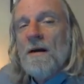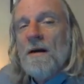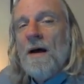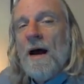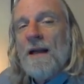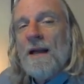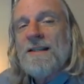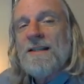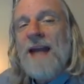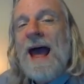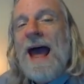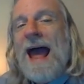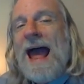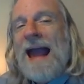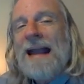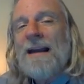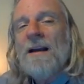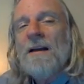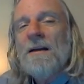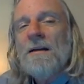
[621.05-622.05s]

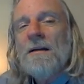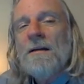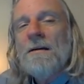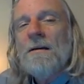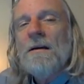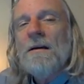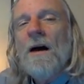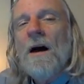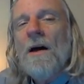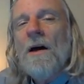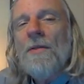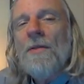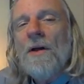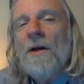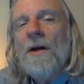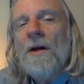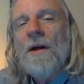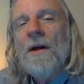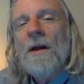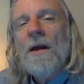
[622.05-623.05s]
attack on
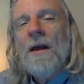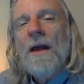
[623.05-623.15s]
the